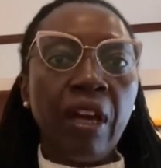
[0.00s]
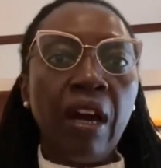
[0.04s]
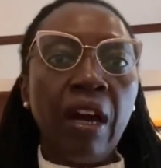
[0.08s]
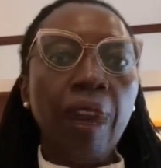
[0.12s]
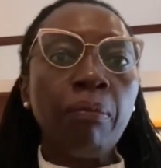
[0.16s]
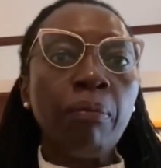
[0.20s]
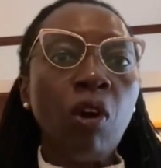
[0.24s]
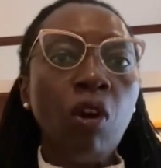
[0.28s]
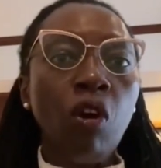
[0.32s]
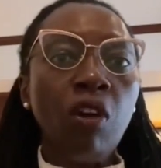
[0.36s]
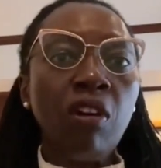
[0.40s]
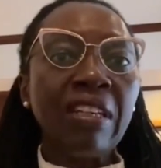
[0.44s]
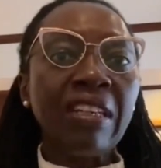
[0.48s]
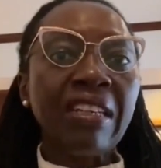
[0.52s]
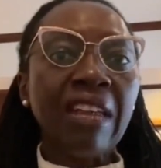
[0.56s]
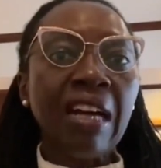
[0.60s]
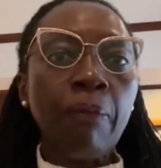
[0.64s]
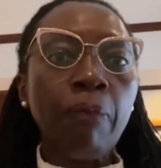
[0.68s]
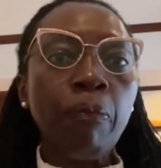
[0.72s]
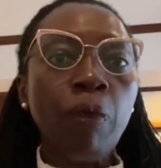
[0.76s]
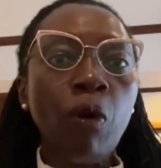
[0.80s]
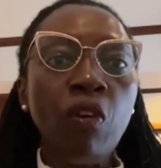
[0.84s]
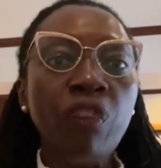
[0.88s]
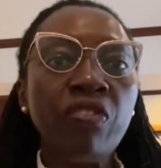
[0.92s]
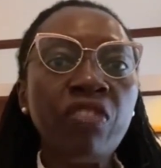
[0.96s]
I'm calling
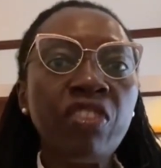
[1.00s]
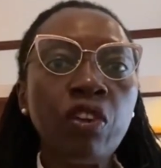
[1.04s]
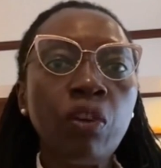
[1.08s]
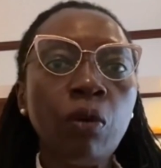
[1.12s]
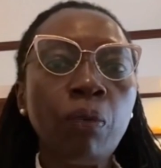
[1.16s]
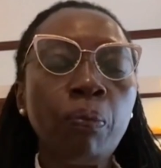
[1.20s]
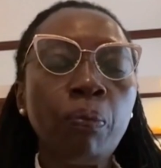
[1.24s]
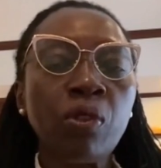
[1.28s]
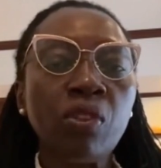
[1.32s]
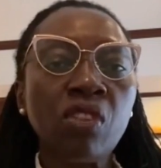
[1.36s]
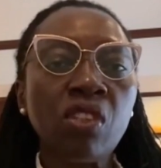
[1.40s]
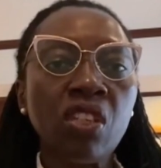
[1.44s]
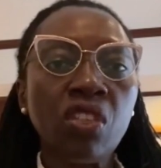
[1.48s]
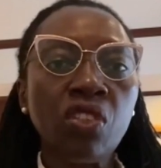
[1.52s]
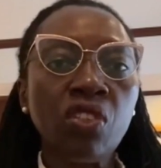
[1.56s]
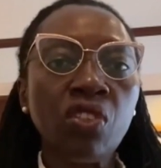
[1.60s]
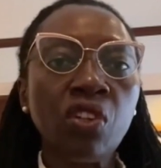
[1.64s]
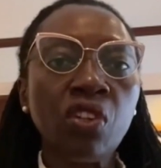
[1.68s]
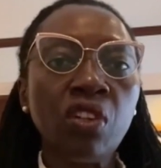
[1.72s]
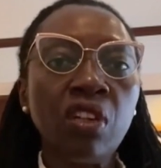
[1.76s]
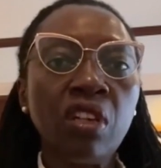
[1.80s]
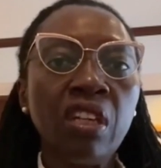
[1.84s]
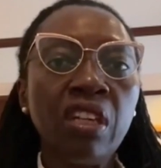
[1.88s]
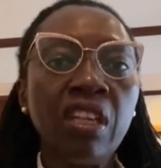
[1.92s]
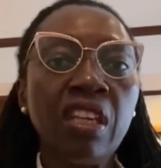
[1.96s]
upon the
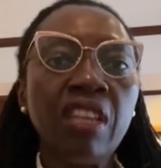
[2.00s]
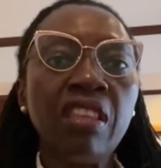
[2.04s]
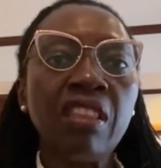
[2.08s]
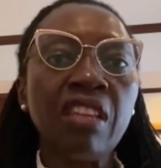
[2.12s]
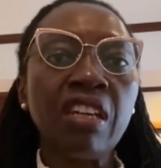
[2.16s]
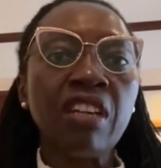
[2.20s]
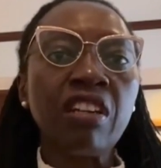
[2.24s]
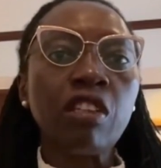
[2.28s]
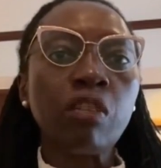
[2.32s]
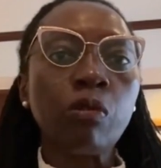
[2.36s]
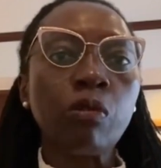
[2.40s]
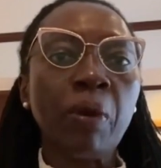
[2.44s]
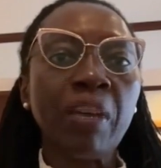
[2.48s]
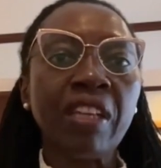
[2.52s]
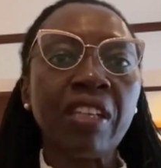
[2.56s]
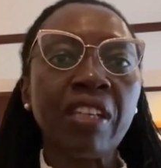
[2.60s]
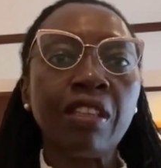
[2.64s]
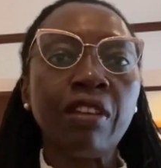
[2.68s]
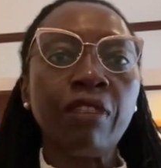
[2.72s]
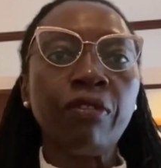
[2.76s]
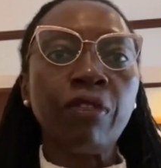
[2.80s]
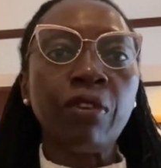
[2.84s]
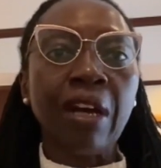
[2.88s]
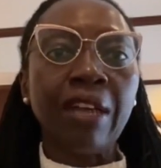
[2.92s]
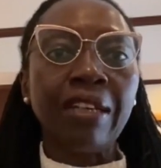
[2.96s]
opposition in the
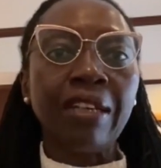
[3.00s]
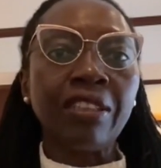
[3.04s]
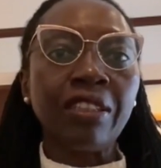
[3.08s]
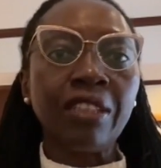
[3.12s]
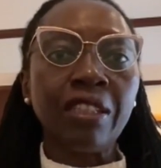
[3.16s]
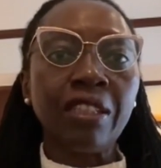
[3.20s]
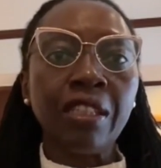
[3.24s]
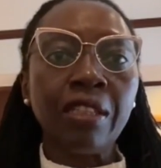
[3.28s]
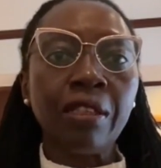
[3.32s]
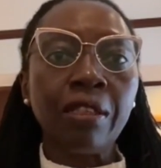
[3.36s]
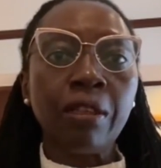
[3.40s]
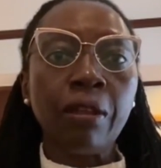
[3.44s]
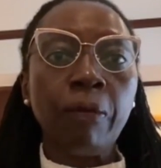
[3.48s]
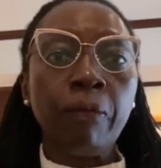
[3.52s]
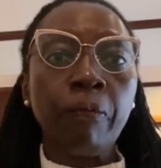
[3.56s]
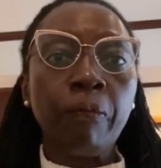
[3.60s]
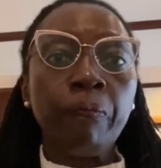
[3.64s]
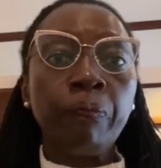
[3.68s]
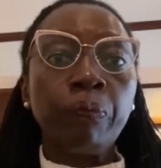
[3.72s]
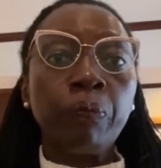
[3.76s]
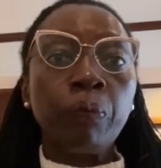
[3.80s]
respective countries